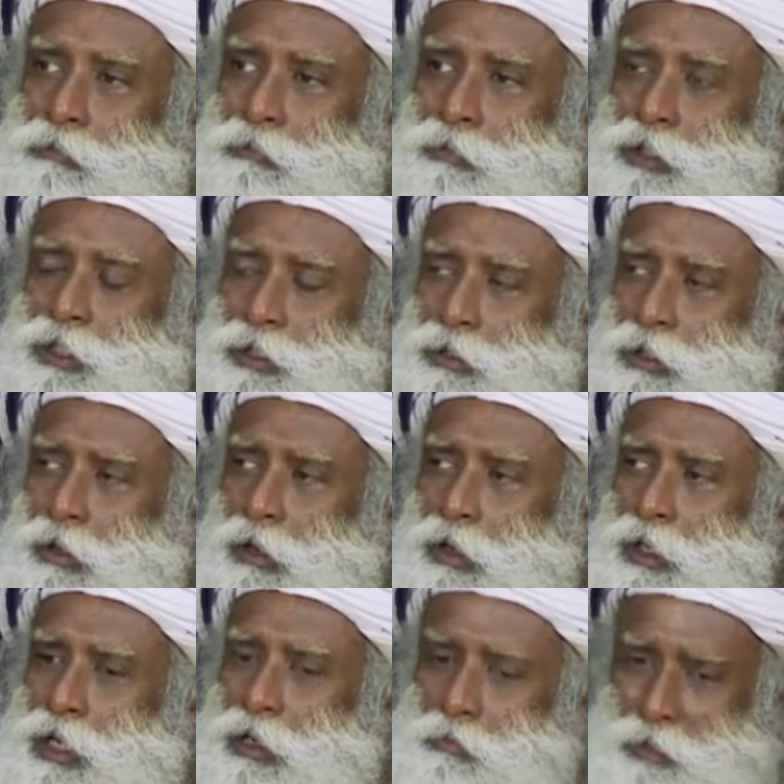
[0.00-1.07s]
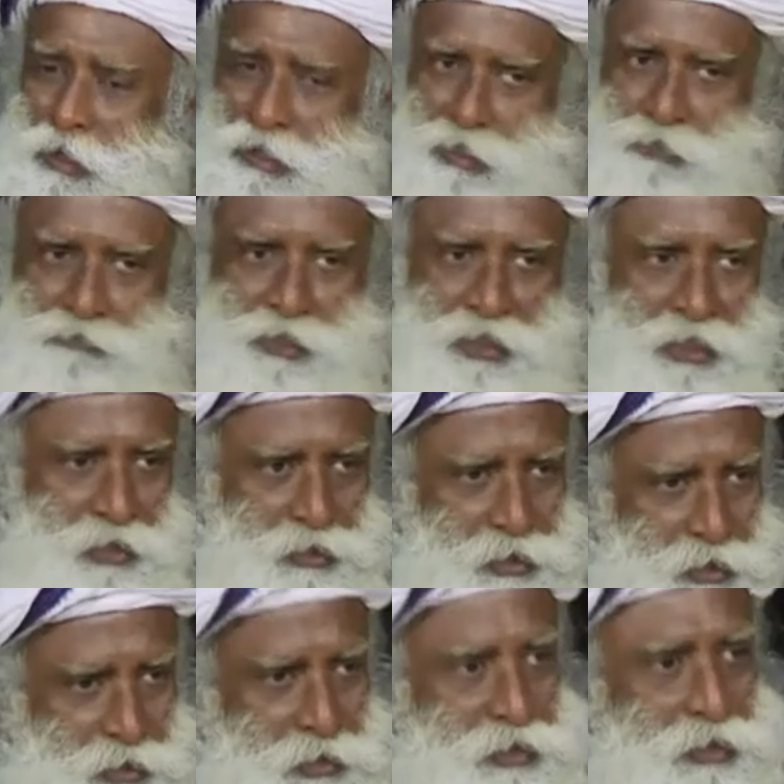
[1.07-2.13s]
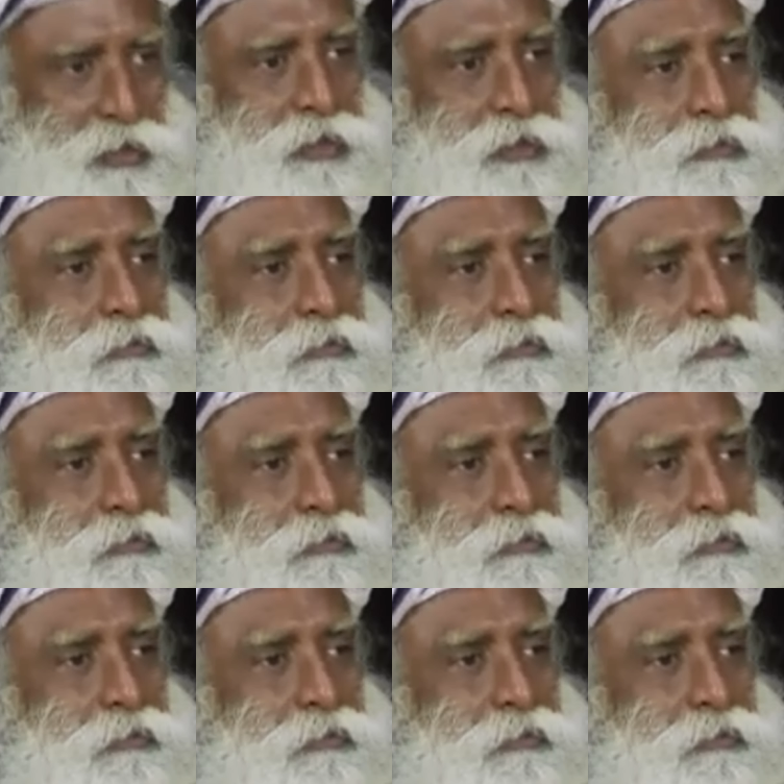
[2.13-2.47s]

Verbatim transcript: these are all compulsive tendencies.